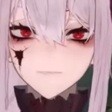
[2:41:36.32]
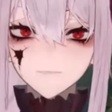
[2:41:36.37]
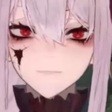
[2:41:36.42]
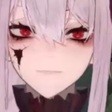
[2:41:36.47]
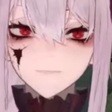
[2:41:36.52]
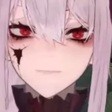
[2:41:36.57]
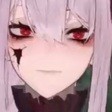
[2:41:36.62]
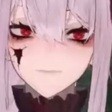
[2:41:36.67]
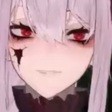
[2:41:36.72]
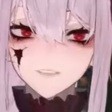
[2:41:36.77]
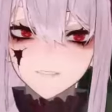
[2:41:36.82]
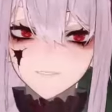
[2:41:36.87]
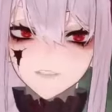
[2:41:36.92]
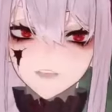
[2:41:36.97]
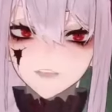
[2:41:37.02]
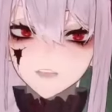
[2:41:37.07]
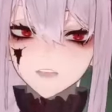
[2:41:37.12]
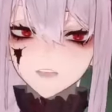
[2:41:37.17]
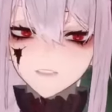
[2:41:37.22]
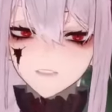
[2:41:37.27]
Thank
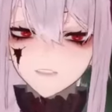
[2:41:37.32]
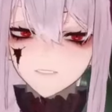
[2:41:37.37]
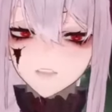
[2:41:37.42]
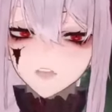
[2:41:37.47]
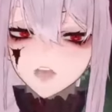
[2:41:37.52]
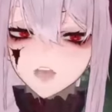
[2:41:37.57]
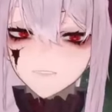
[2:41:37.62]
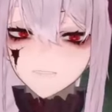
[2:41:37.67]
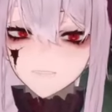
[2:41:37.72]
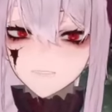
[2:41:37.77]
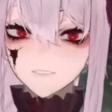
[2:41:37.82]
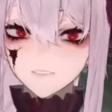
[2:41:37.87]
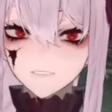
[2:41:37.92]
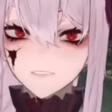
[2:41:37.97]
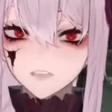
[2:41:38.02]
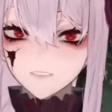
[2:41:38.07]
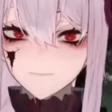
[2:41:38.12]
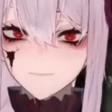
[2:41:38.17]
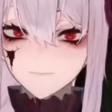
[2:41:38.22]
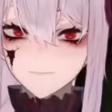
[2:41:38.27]
you. Just grabbing some
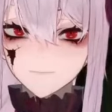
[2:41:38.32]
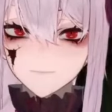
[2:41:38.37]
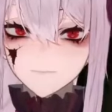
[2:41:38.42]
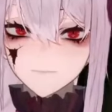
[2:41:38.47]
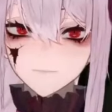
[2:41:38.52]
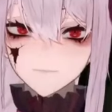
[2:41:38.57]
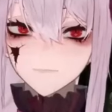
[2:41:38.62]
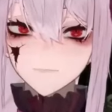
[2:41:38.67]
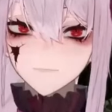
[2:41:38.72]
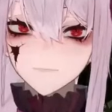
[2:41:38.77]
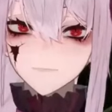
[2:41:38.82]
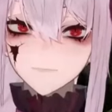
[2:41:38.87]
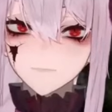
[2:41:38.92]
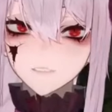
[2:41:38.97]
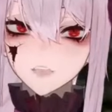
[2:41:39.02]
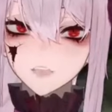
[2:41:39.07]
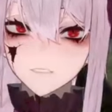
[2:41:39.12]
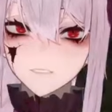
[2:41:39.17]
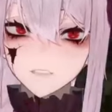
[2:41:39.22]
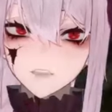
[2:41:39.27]
stuff.
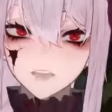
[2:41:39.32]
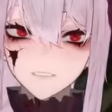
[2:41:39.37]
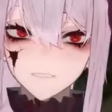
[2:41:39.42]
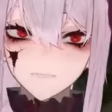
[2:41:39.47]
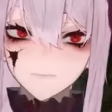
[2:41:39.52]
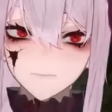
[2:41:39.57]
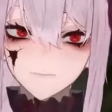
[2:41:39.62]
Hello, ma'am.